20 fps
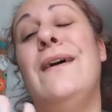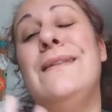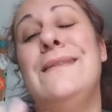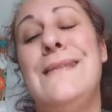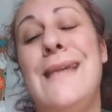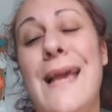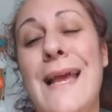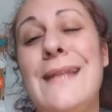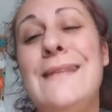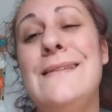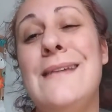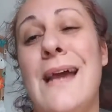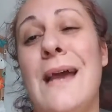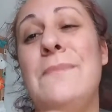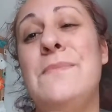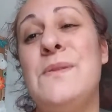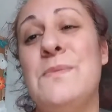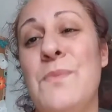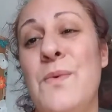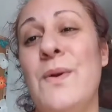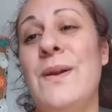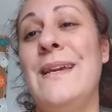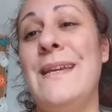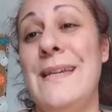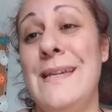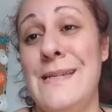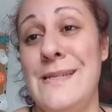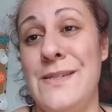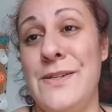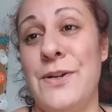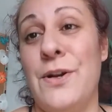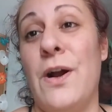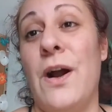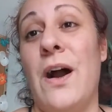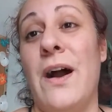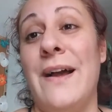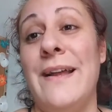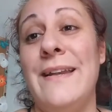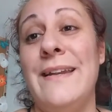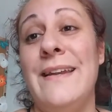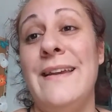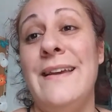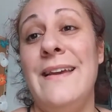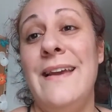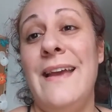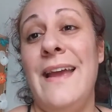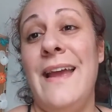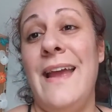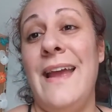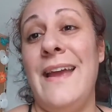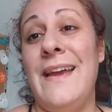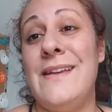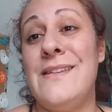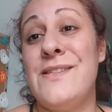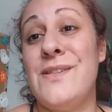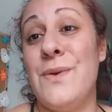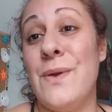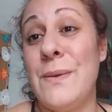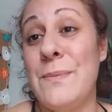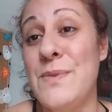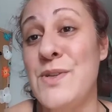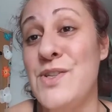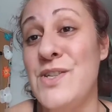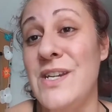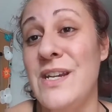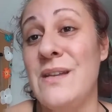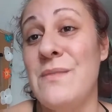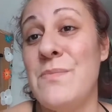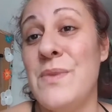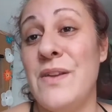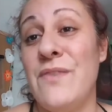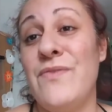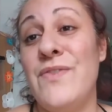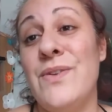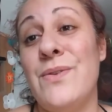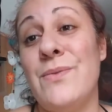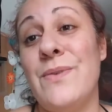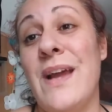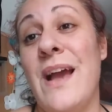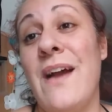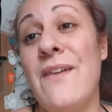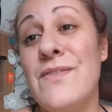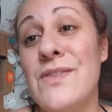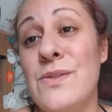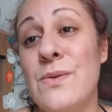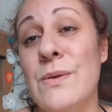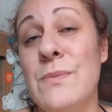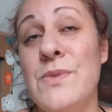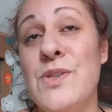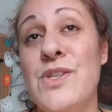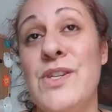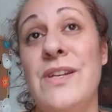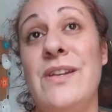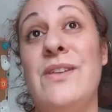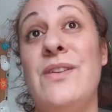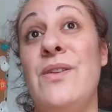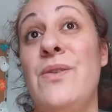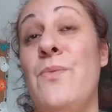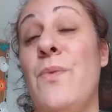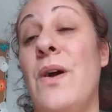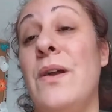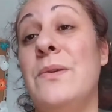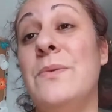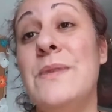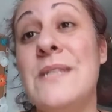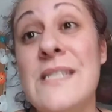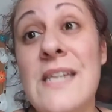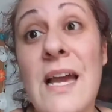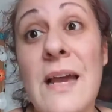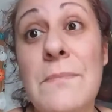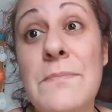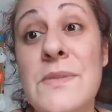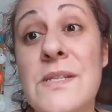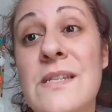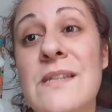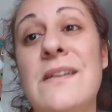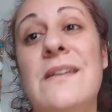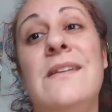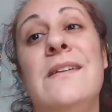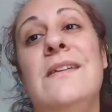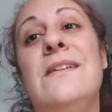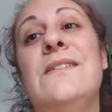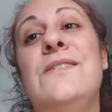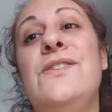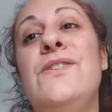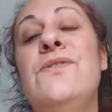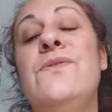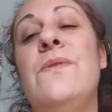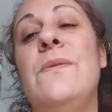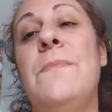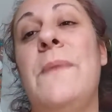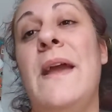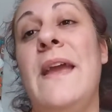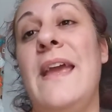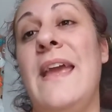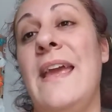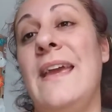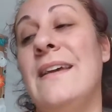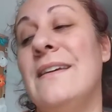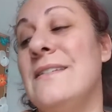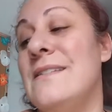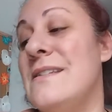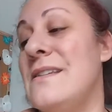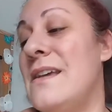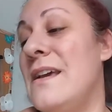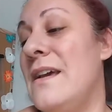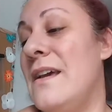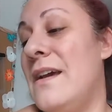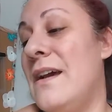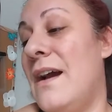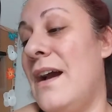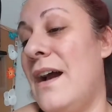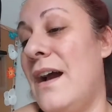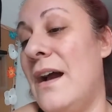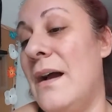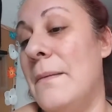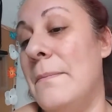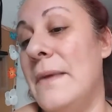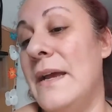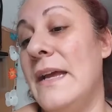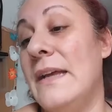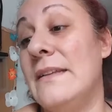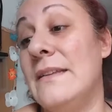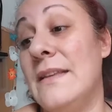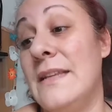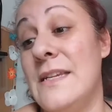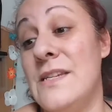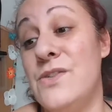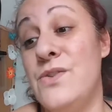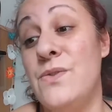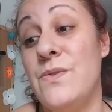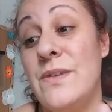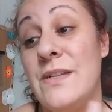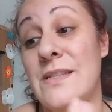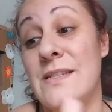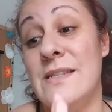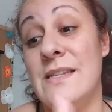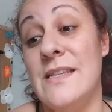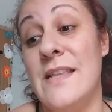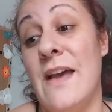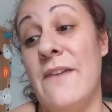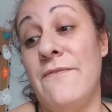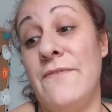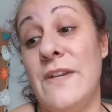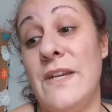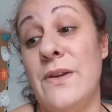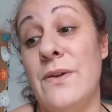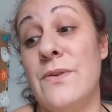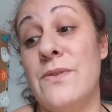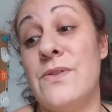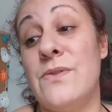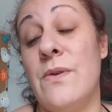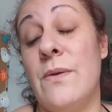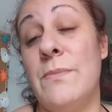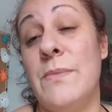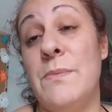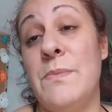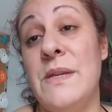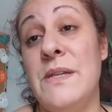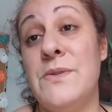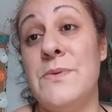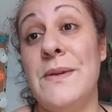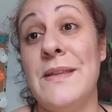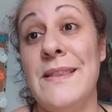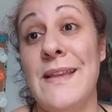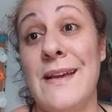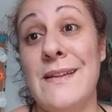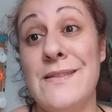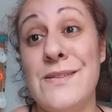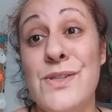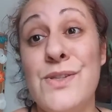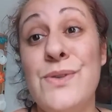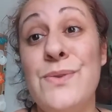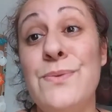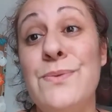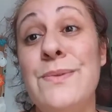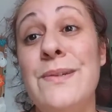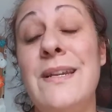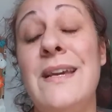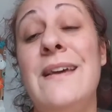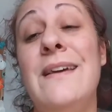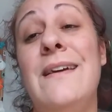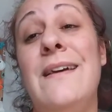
10 times more easier on a sewing machine, but if you don't have a sewing machine and you want to attempt to do it by hand, at least you can see that video, so I'm going to be doing that soon.